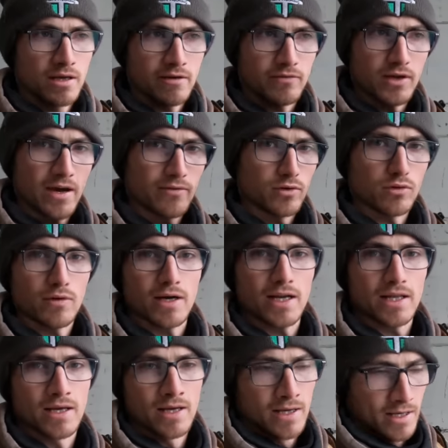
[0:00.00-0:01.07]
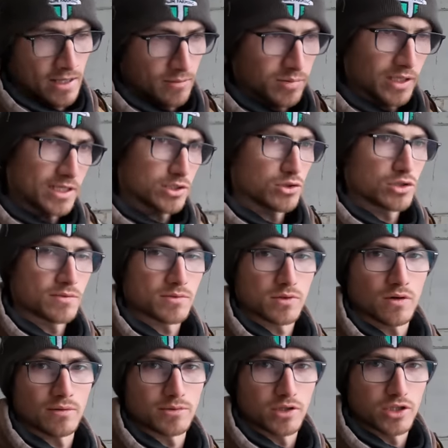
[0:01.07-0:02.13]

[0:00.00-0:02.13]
If you haven't already, then please do subscribe